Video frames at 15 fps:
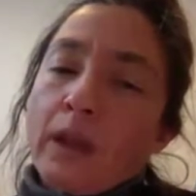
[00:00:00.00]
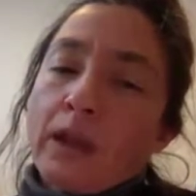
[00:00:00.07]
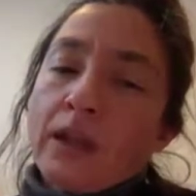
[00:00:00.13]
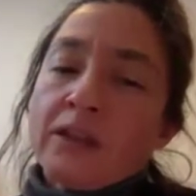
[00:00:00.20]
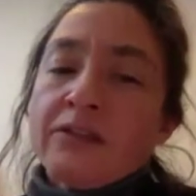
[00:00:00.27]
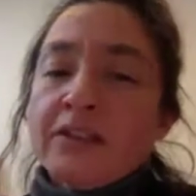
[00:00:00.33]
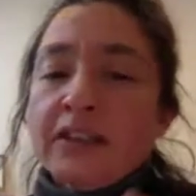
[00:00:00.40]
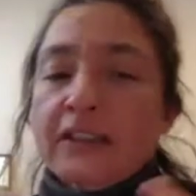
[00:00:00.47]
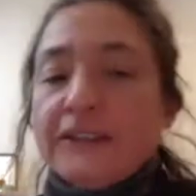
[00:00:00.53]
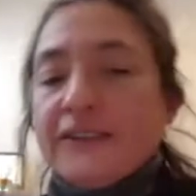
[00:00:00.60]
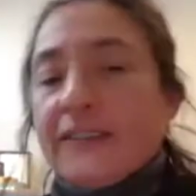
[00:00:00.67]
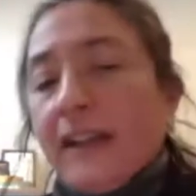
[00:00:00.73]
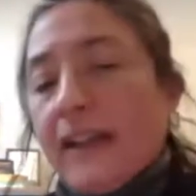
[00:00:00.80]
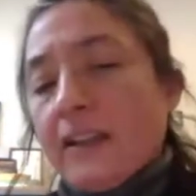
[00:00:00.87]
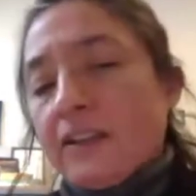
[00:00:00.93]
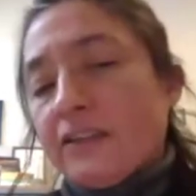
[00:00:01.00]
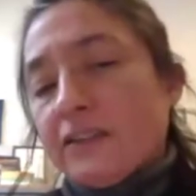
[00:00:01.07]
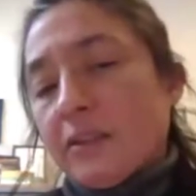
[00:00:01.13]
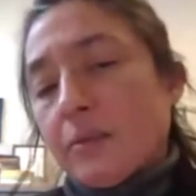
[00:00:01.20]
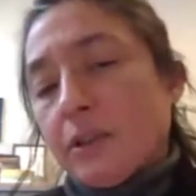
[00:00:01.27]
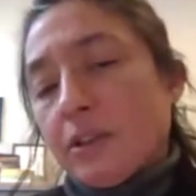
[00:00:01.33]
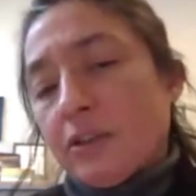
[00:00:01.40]
In this case,
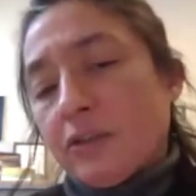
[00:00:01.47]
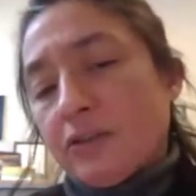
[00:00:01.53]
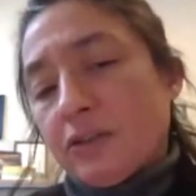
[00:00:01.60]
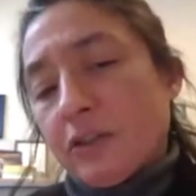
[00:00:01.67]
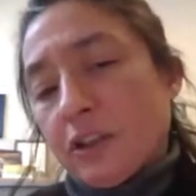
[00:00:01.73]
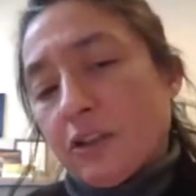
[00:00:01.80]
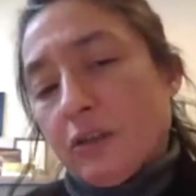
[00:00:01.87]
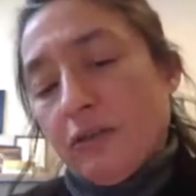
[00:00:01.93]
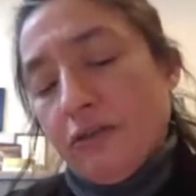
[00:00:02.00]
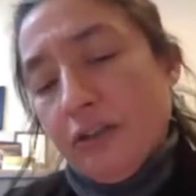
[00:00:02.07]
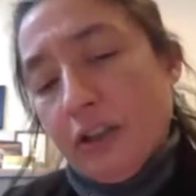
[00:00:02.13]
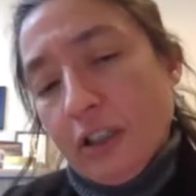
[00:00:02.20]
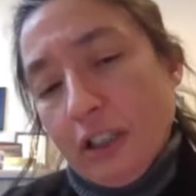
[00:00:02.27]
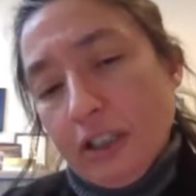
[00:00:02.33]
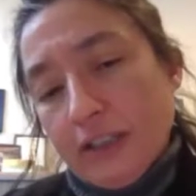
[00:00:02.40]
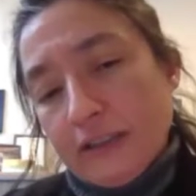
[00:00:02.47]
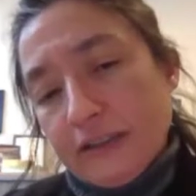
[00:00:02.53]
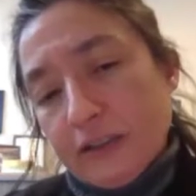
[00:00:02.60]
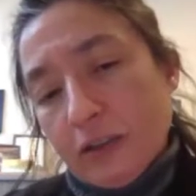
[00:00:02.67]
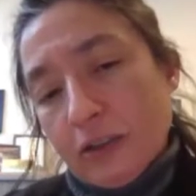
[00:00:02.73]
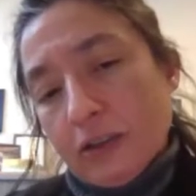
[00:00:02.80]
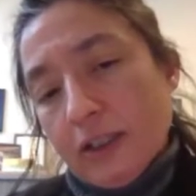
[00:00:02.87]
because the confocal is
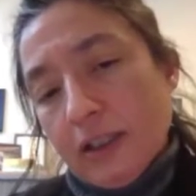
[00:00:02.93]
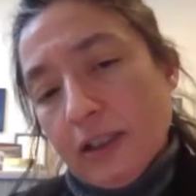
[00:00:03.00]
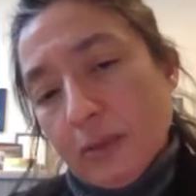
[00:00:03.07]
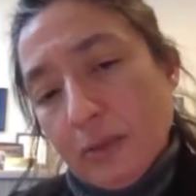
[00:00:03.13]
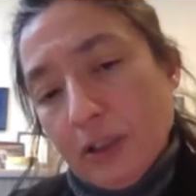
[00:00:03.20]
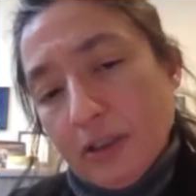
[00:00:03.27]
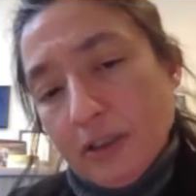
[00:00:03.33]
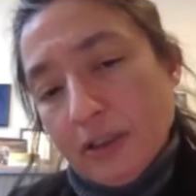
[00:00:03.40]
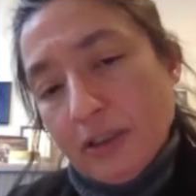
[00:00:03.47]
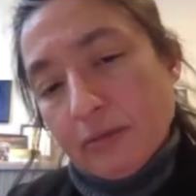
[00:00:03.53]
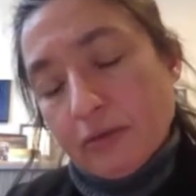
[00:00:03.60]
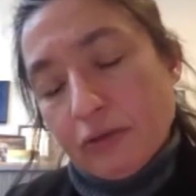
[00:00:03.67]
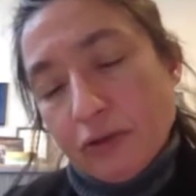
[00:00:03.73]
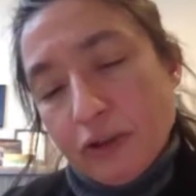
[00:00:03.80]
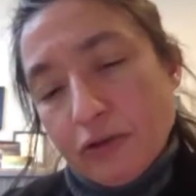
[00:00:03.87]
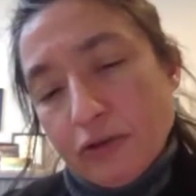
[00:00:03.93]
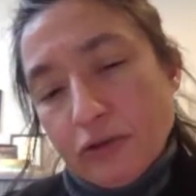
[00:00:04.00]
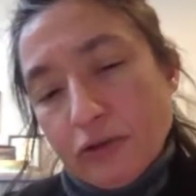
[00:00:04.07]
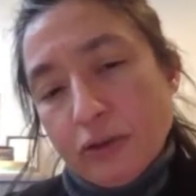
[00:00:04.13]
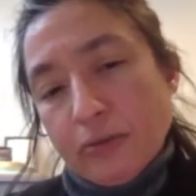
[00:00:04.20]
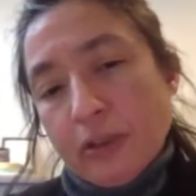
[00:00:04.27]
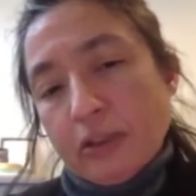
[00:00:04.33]
not telling me that I'm
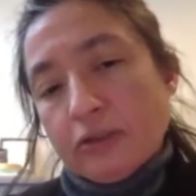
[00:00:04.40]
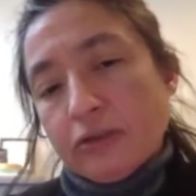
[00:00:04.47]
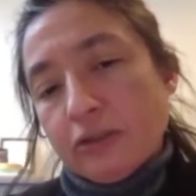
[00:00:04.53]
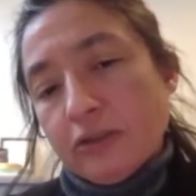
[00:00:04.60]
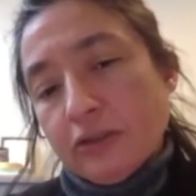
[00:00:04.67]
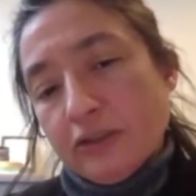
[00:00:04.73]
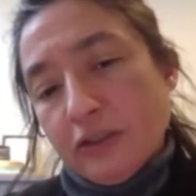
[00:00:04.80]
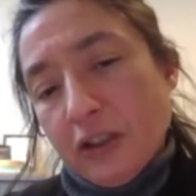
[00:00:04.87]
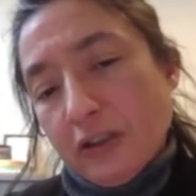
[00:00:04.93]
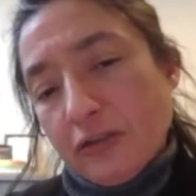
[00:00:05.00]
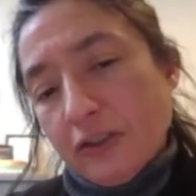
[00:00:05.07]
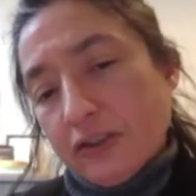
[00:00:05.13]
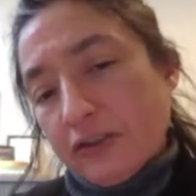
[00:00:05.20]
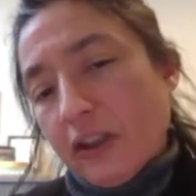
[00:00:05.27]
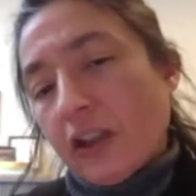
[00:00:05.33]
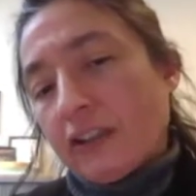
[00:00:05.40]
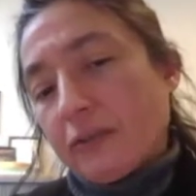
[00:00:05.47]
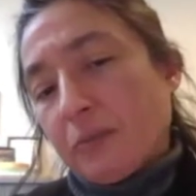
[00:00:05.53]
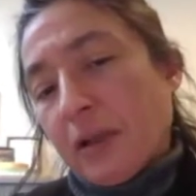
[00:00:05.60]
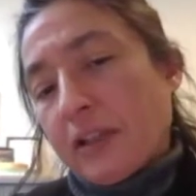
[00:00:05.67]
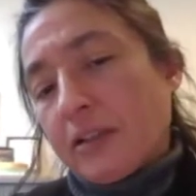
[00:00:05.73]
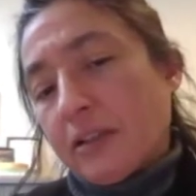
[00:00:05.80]
changing much of the surface, I
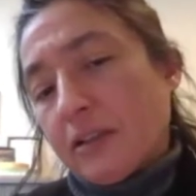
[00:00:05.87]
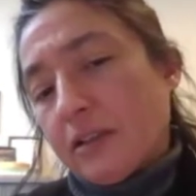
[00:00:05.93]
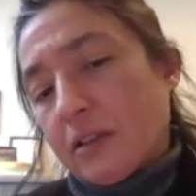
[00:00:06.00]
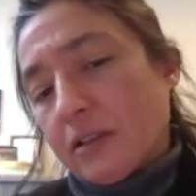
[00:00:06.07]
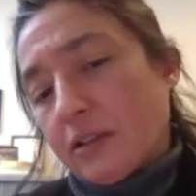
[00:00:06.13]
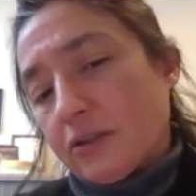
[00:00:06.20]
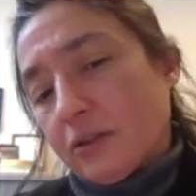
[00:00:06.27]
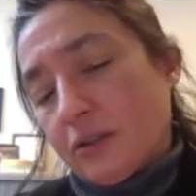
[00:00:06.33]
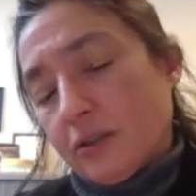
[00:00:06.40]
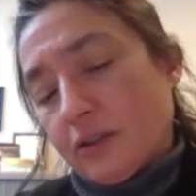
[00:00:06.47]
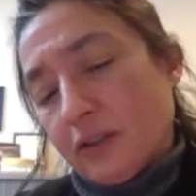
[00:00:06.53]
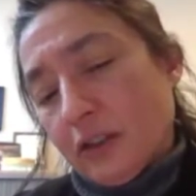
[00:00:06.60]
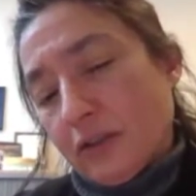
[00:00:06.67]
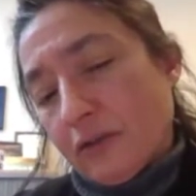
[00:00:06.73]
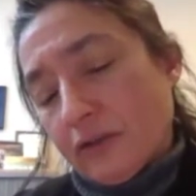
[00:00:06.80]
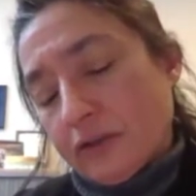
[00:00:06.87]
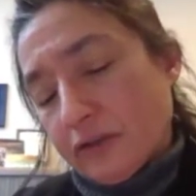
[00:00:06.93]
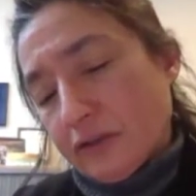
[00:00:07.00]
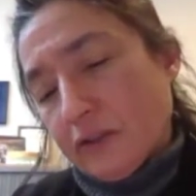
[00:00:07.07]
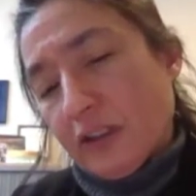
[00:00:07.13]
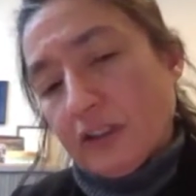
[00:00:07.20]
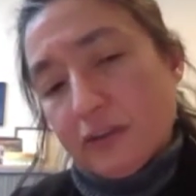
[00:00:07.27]
expected that actually the surface
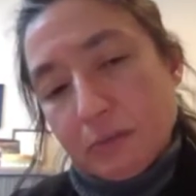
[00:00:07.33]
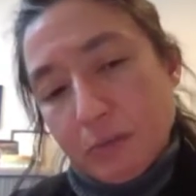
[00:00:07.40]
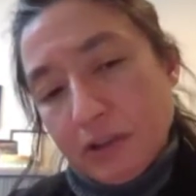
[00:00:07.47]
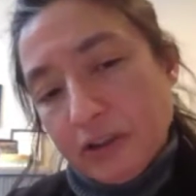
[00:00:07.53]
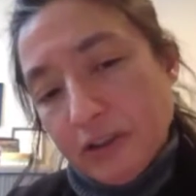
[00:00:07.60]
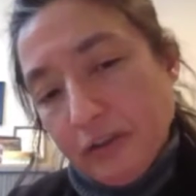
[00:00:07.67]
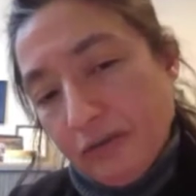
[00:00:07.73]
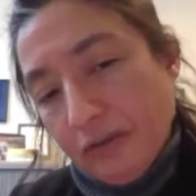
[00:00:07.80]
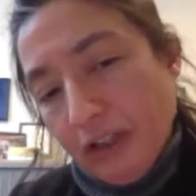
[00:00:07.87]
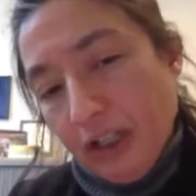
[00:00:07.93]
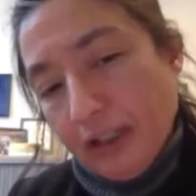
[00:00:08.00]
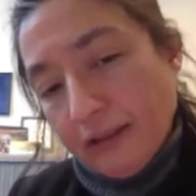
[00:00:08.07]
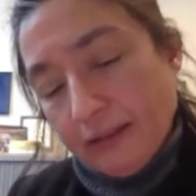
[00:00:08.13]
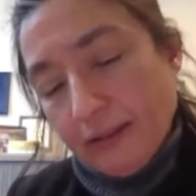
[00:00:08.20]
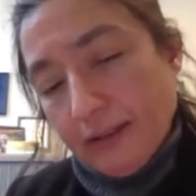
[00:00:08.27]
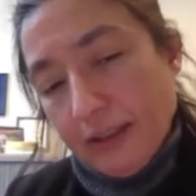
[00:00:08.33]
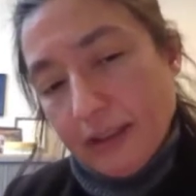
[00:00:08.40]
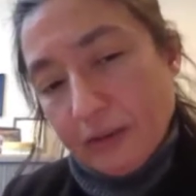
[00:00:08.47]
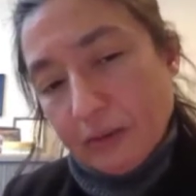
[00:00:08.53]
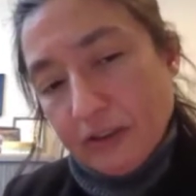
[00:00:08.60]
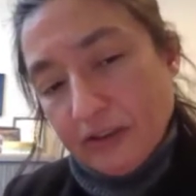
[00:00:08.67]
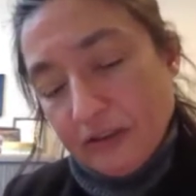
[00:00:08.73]
stays pretty flat, like
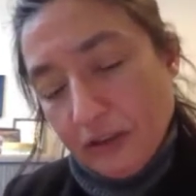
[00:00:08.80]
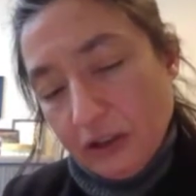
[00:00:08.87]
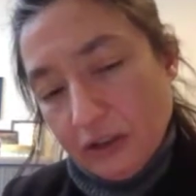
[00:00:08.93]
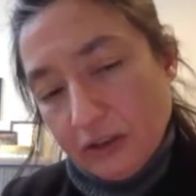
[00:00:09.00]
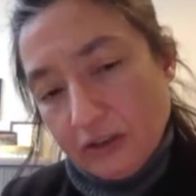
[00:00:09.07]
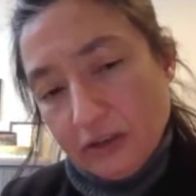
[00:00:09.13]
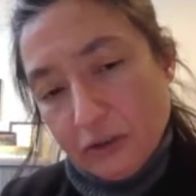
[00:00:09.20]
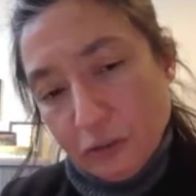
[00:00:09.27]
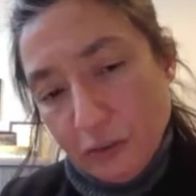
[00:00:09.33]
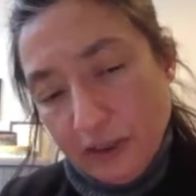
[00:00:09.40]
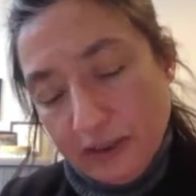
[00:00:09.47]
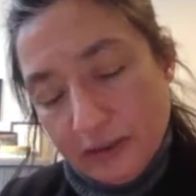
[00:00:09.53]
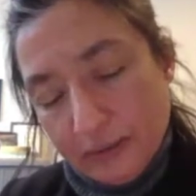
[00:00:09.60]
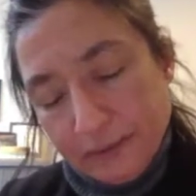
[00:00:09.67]
we started with.